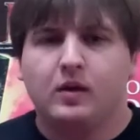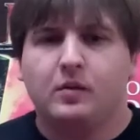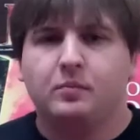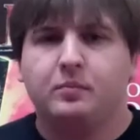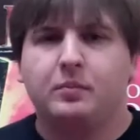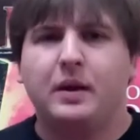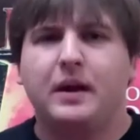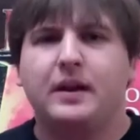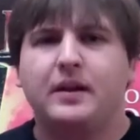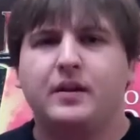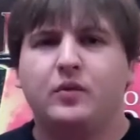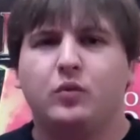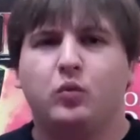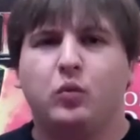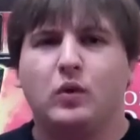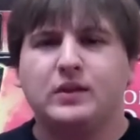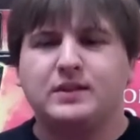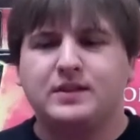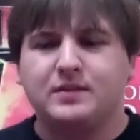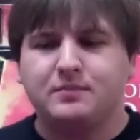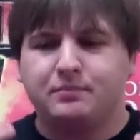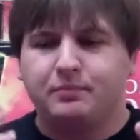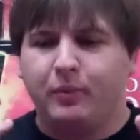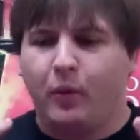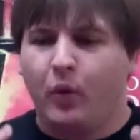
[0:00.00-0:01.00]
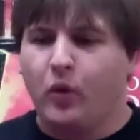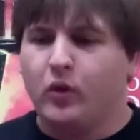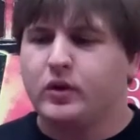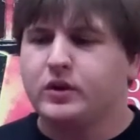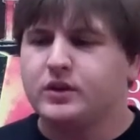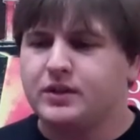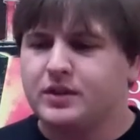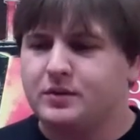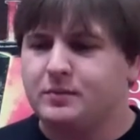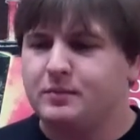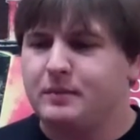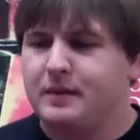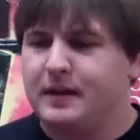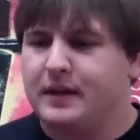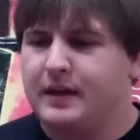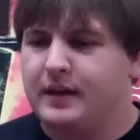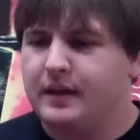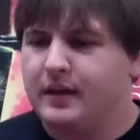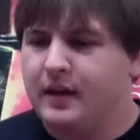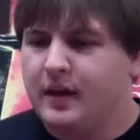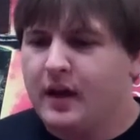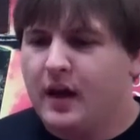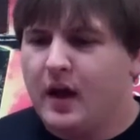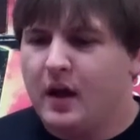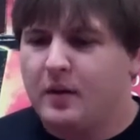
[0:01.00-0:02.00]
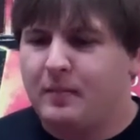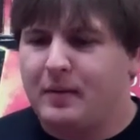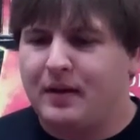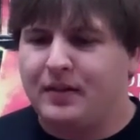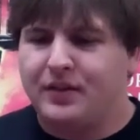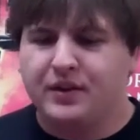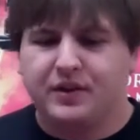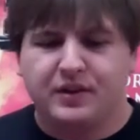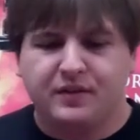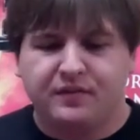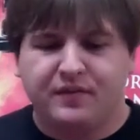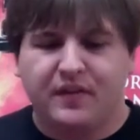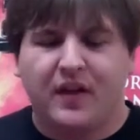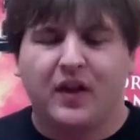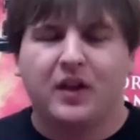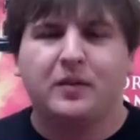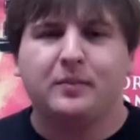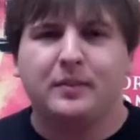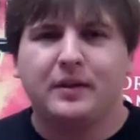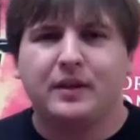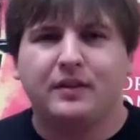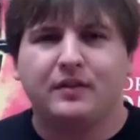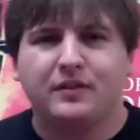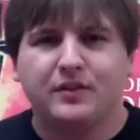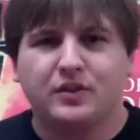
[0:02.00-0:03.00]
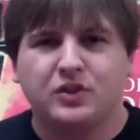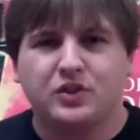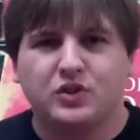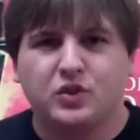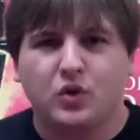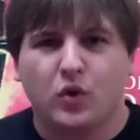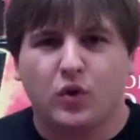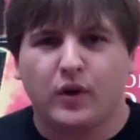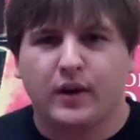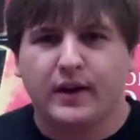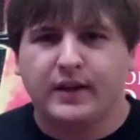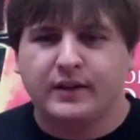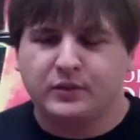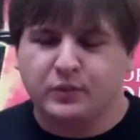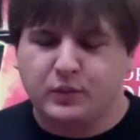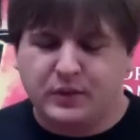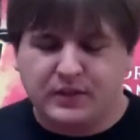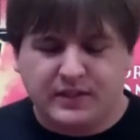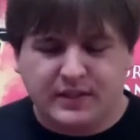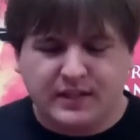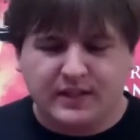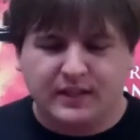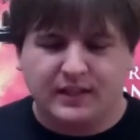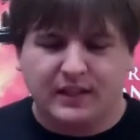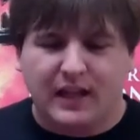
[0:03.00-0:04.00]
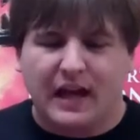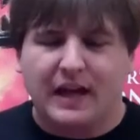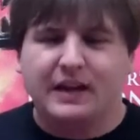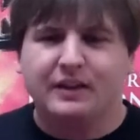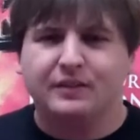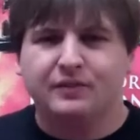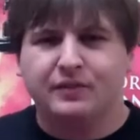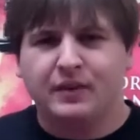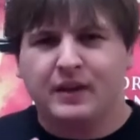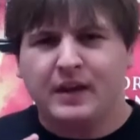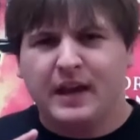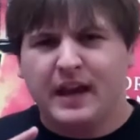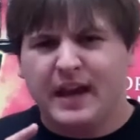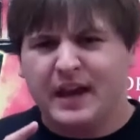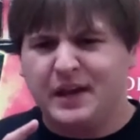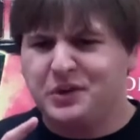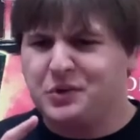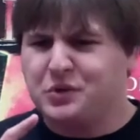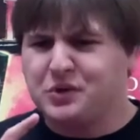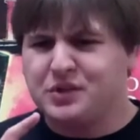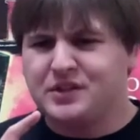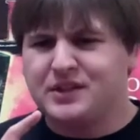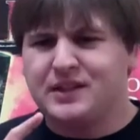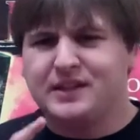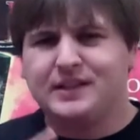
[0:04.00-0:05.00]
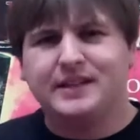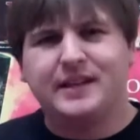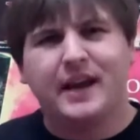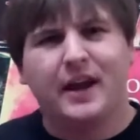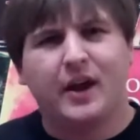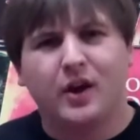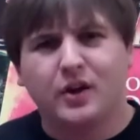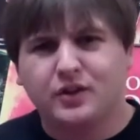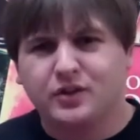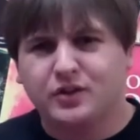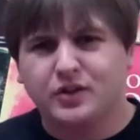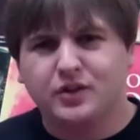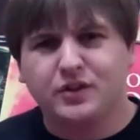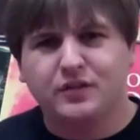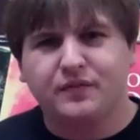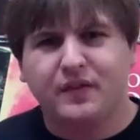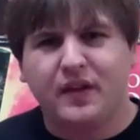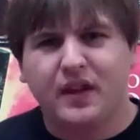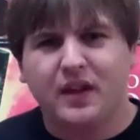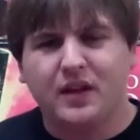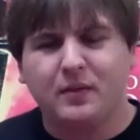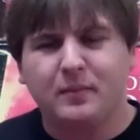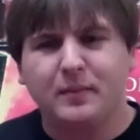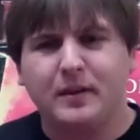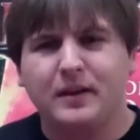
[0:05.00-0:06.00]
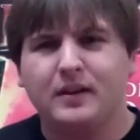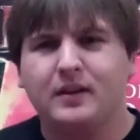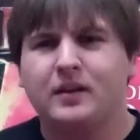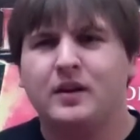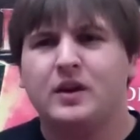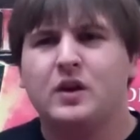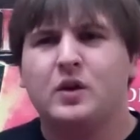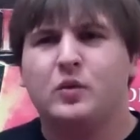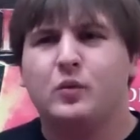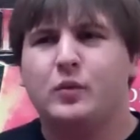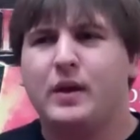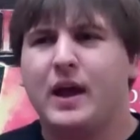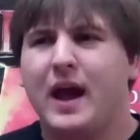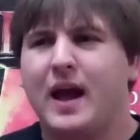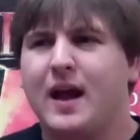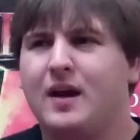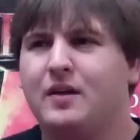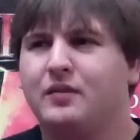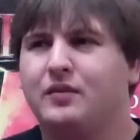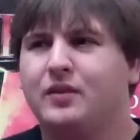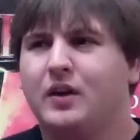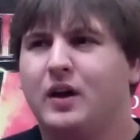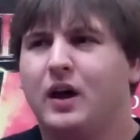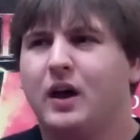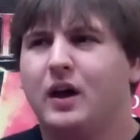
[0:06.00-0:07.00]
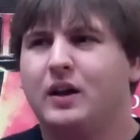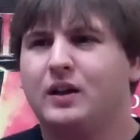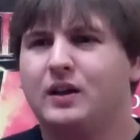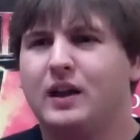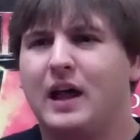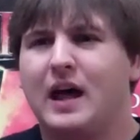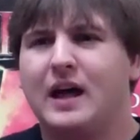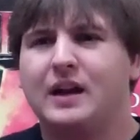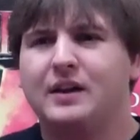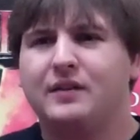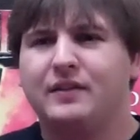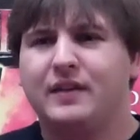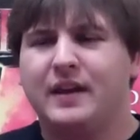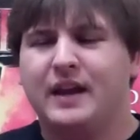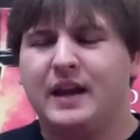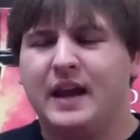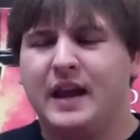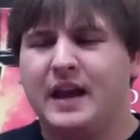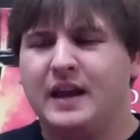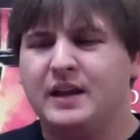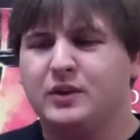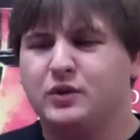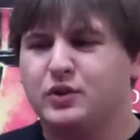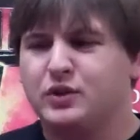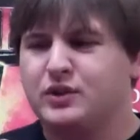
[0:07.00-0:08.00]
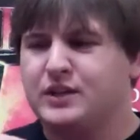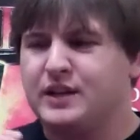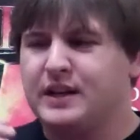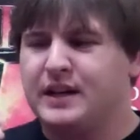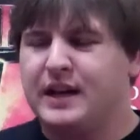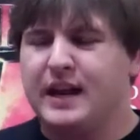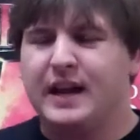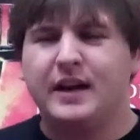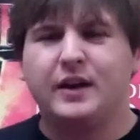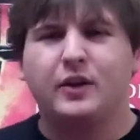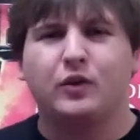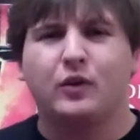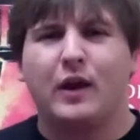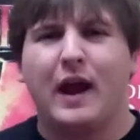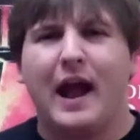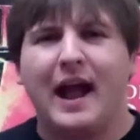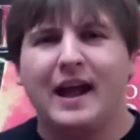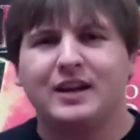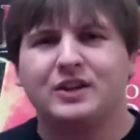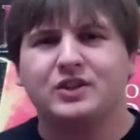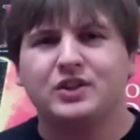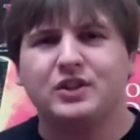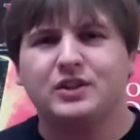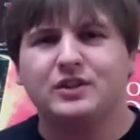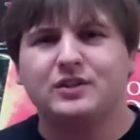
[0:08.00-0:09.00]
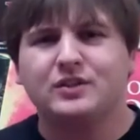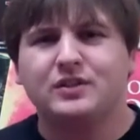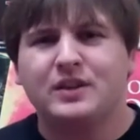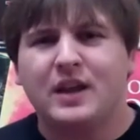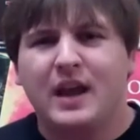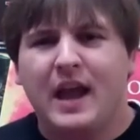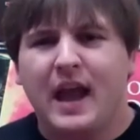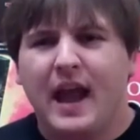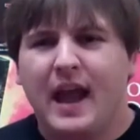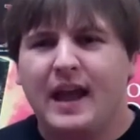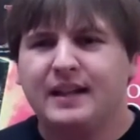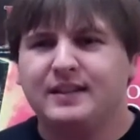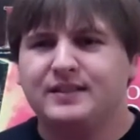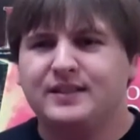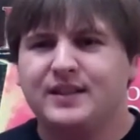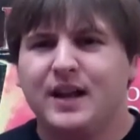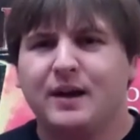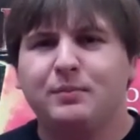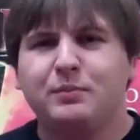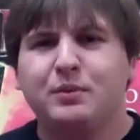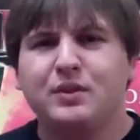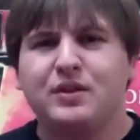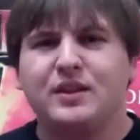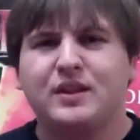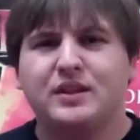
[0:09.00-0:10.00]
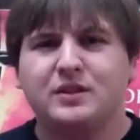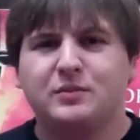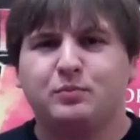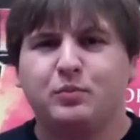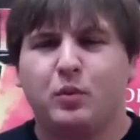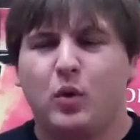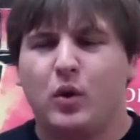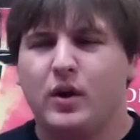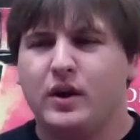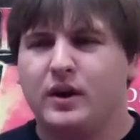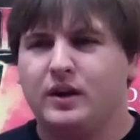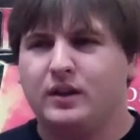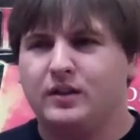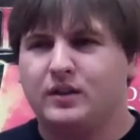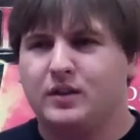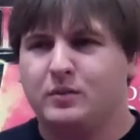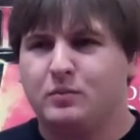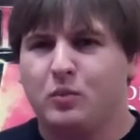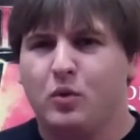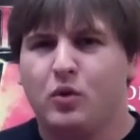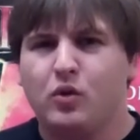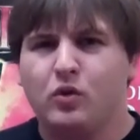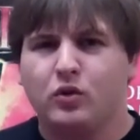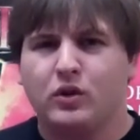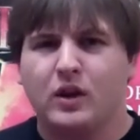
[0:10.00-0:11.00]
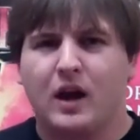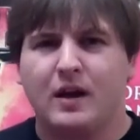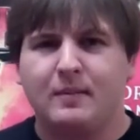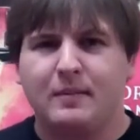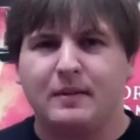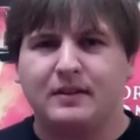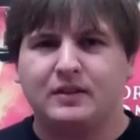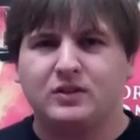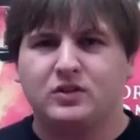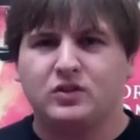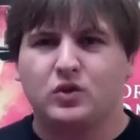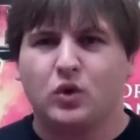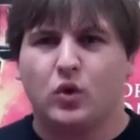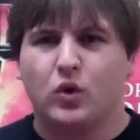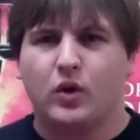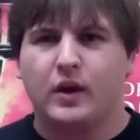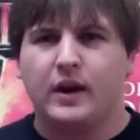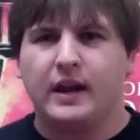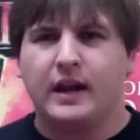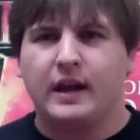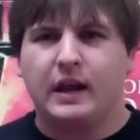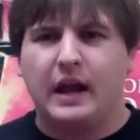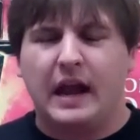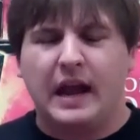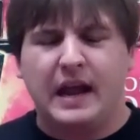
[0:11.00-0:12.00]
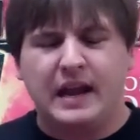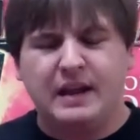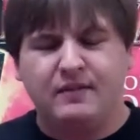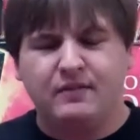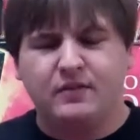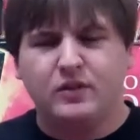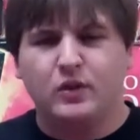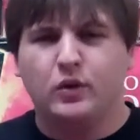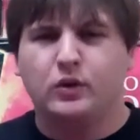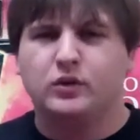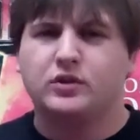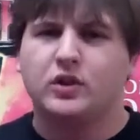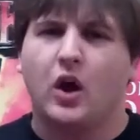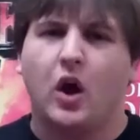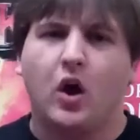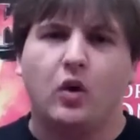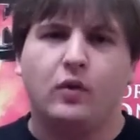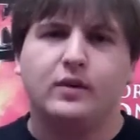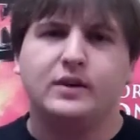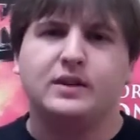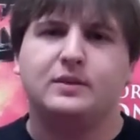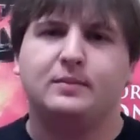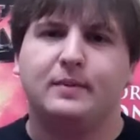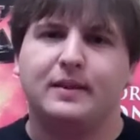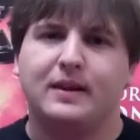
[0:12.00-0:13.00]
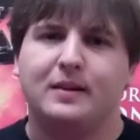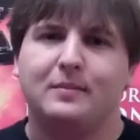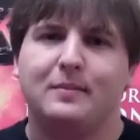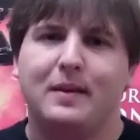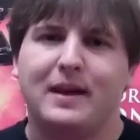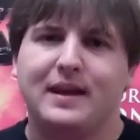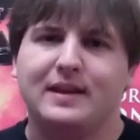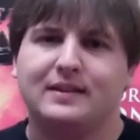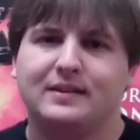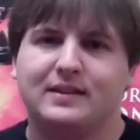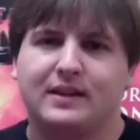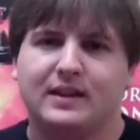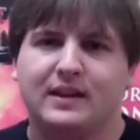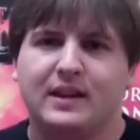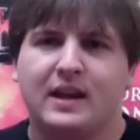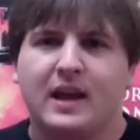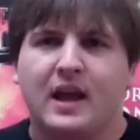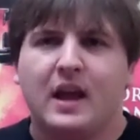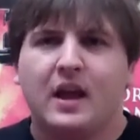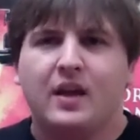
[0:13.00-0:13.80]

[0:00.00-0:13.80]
But what's important to me about the development of the story is we see a lot of interesting character development, we have a lot of interesting interactions, and see, up to this point, the Mortal Kombat story, even though it's always been amazing,